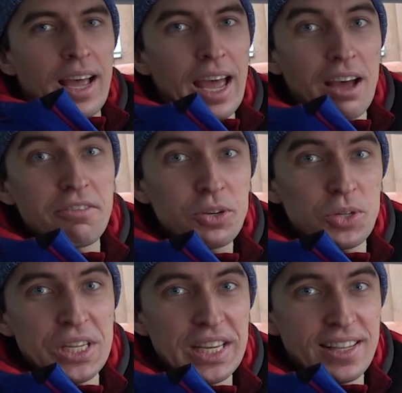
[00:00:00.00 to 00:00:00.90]
Have you
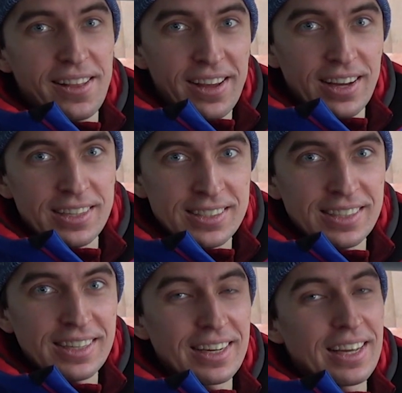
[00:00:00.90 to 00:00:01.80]
seen
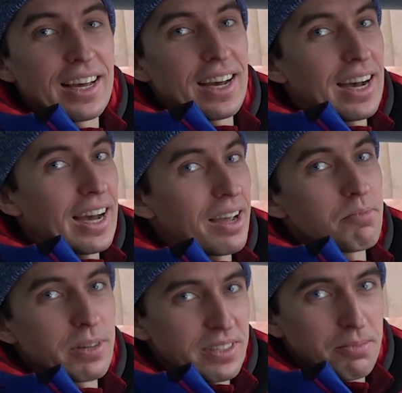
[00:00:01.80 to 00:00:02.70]
that?
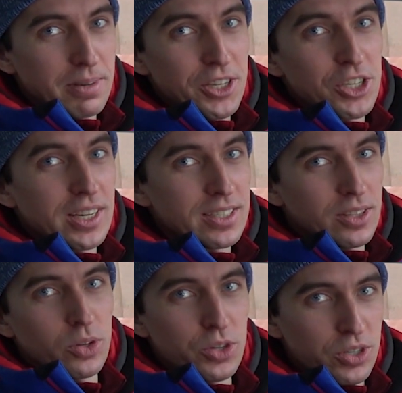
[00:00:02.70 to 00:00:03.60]
I'm pretty much
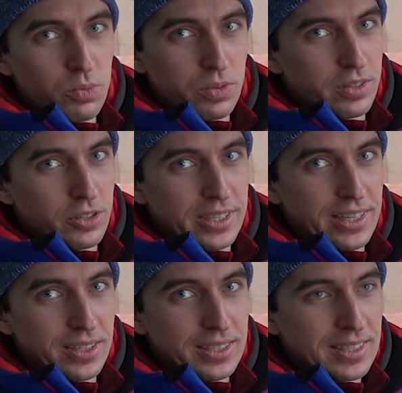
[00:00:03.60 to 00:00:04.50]
astonished with the
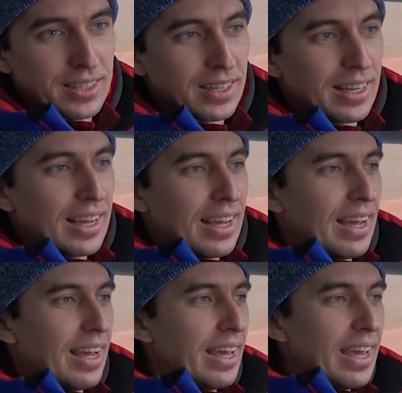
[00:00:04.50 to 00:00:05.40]
results.
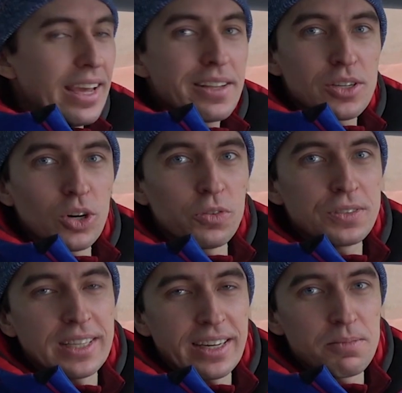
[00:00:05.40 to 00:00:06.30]
8
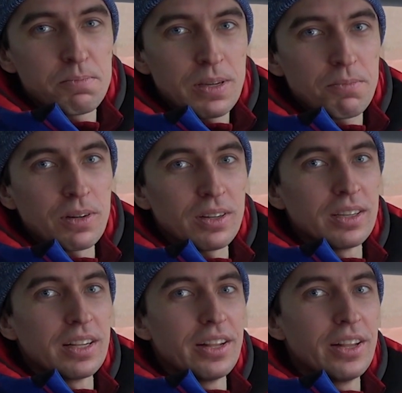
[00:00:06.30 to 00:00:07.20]
of 10
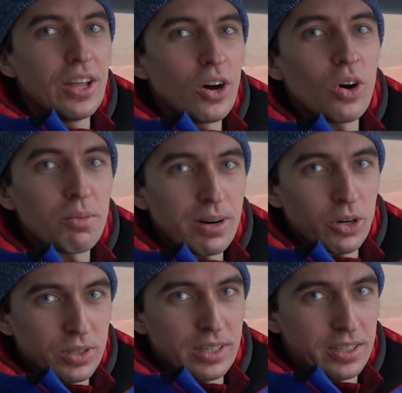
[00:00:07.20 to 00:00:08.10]
people know
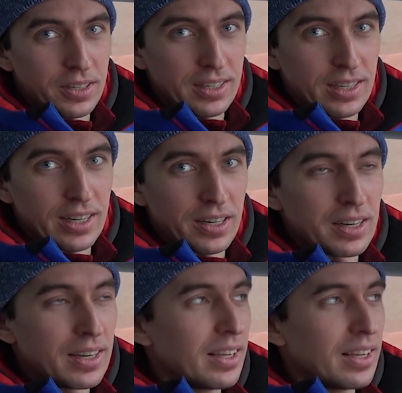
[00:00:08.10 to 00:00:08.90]
about electric car.